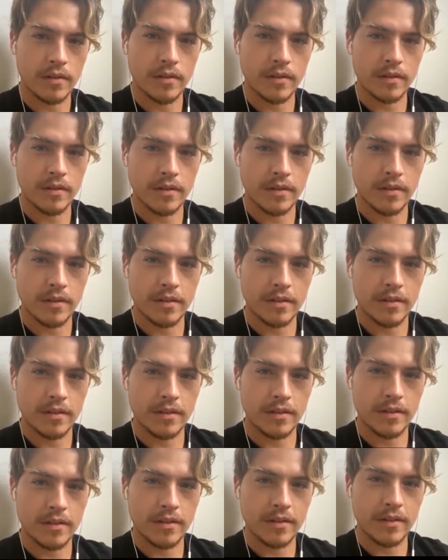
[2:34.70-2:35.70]

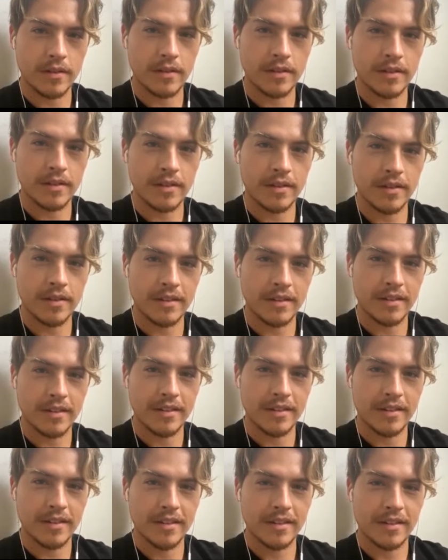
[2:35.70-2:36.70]

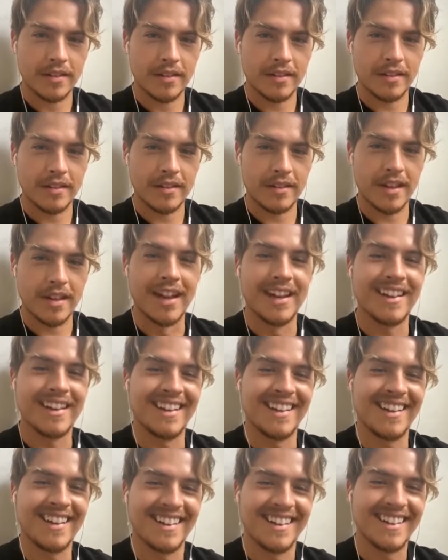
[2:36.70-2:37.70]

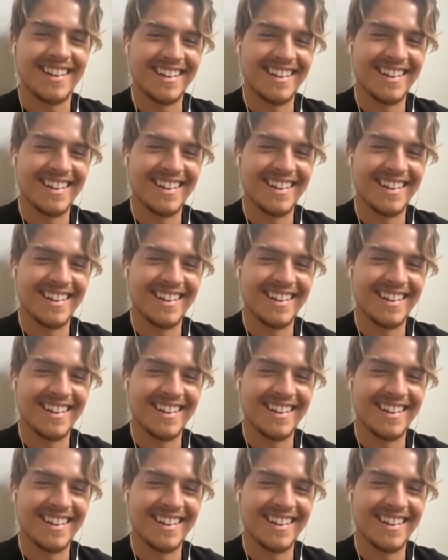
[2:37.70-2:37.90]
(silent)